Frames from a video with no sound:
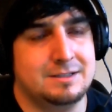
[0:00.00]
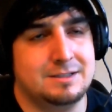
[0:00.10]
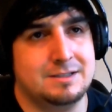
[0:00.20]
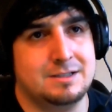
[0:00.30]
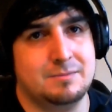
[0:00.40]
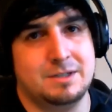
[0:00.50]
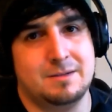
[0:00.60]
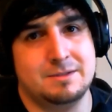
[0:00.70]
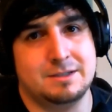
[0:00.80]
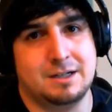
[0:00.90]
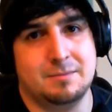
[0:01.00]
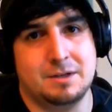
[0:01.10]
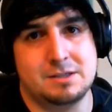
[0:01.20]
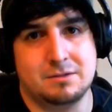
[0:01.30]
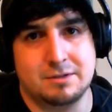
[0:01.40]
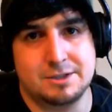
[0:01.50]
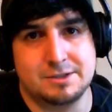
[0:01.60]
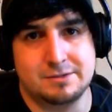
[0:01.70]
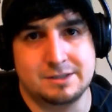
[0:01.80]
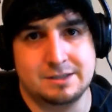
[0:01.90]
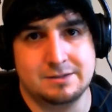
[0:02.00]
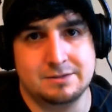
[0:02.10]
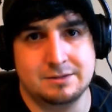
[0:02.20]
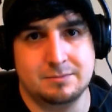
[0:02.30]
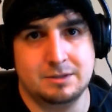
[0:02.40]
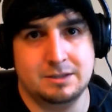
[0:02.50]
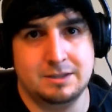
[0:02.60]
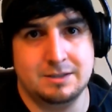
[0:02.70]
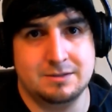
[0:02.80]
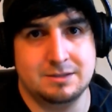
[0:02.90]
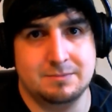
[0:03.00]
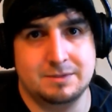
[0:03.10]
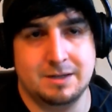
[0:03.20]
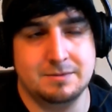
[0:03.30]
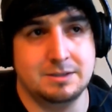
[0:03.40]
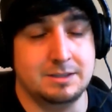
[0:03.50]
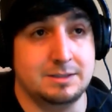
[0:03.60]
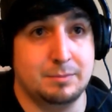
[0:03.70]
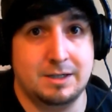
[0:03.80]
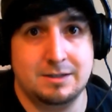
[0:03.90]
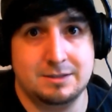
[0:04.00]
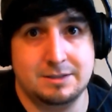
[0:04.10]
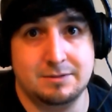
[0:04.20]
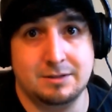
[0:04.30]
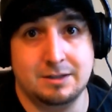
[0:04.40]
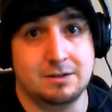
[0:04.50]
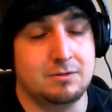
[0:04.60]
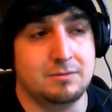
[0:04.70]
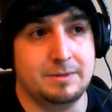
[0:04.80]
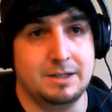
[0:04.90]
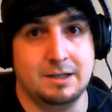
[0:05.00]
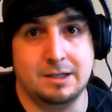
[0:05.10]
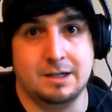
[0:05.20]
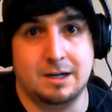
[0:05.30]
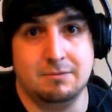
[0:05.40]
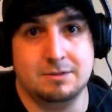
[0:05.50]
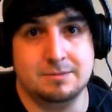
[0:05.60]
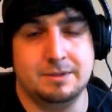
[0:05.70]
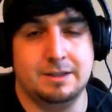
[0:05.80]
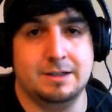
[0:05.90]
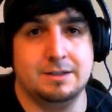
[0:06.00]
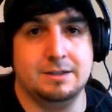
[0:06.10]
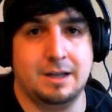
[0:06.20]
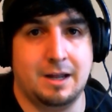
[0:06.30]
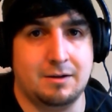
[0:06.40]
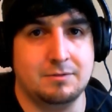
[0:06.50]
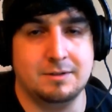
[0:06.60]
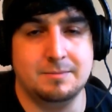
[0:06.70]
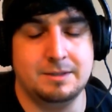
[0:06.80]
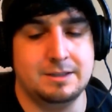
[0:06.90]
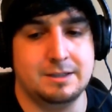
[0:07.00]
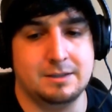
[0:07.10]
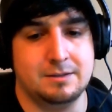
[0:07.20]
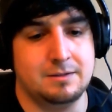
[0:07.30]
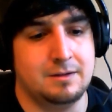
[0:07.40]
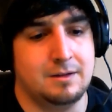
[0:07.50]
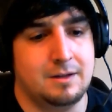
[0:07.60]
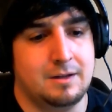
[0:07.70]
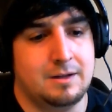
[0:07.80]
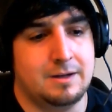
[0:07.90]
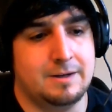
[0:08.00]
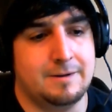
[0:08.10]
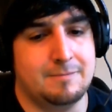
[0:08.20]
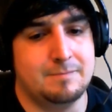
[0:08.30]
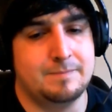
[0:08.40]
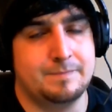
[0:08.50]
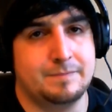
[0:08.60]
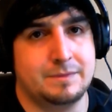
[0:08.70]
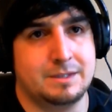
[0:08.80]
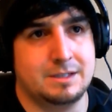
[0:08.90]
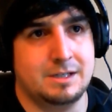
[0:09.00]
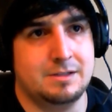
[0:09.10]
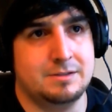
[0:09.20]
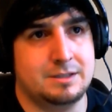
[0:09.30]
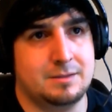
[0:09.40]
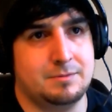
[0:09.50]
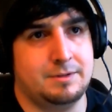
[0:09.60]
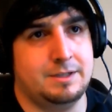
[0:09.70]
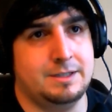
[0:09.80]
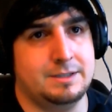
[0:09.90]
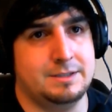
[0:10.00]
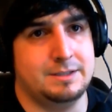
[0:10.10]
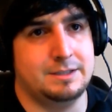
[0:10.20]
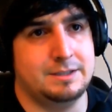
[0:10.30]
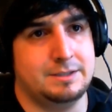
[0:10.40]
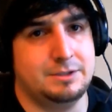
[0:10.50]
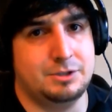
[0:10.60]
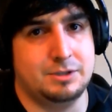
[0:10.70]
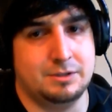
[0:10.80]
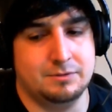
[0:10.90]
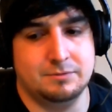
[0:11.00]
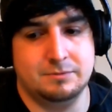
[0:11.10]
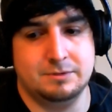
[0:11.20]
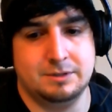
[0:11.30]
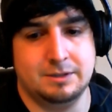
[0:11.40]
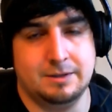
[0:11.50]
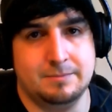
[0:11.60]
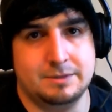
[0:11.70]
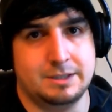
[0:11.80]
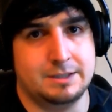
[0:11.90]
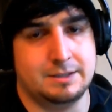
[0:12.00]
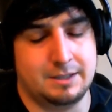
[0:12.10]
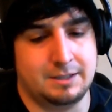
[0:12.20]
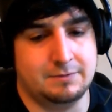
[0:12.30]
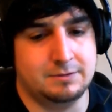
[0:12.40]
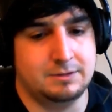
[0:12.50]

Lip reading: sometimes it kind of makes you question your skills or your abilities, or sometimes it inspires you, and you're like, oh man, like I want to be that good. How do I be that good? And there's a couple things that you should know to get to that level.